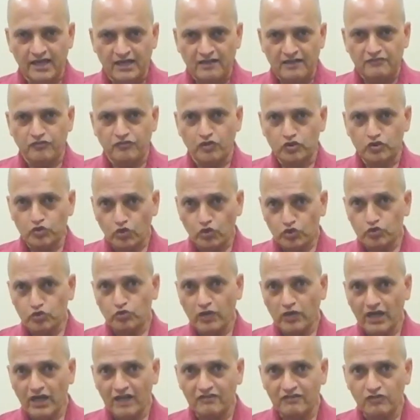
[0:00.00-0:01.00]
For those who
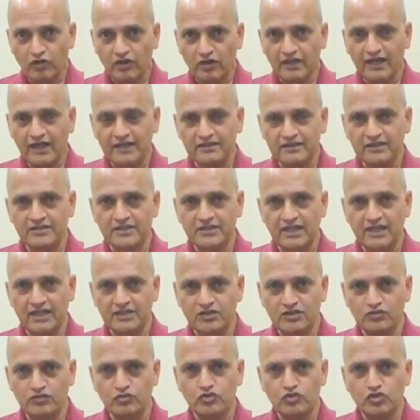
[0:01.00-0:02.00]
have not had the
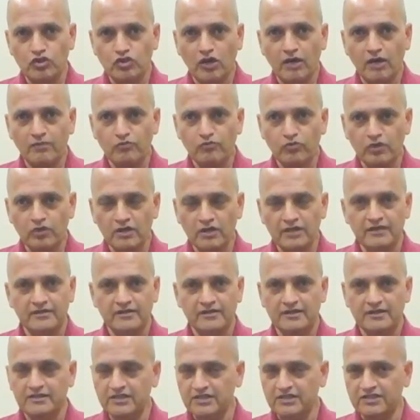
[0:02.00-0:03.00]
chance to chop wood,
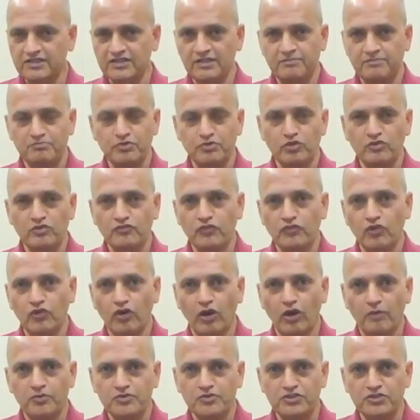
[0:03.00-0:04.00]
this is a beautiful
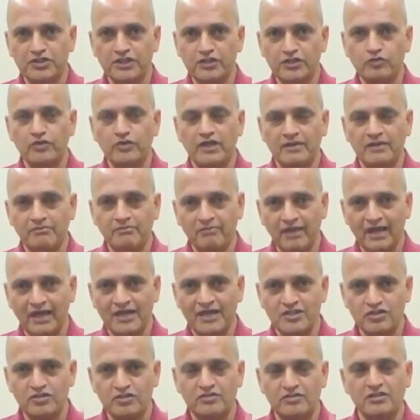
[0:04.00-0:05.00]
opportunity to
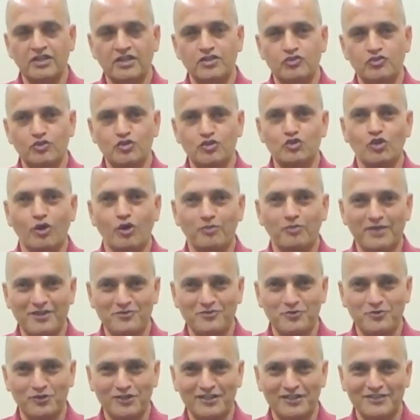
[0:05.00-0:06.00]
imagine that you're chopping
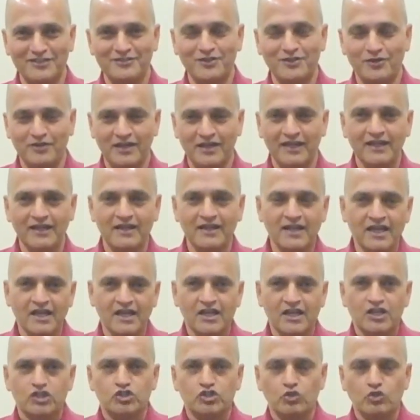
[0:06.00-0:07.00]
wood, okay?
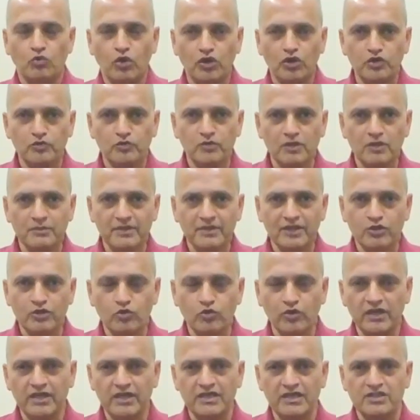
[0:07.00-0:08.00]
So what you will be
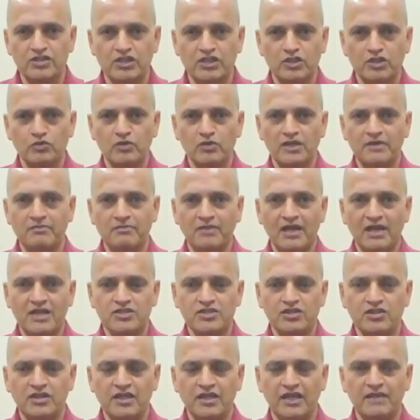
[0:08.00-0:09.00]
doing is that you will
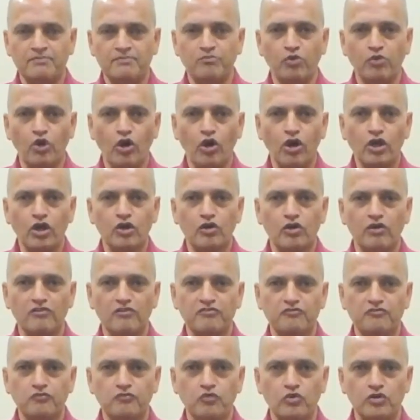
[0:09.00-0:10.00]
imagine a block of
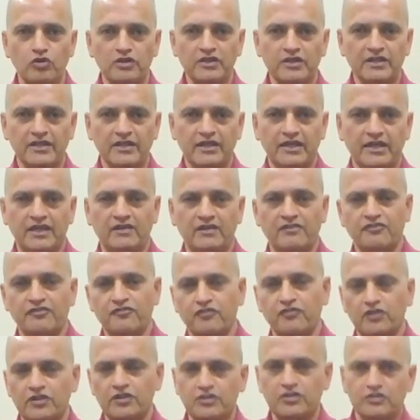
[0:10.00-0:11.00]
wood in
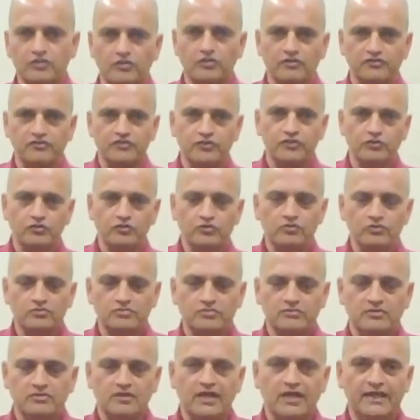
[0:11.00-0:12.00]
front of you
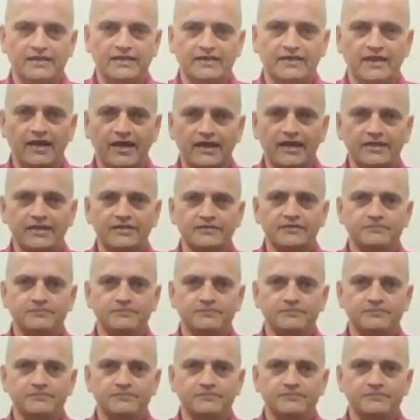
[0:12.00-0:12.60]
like that.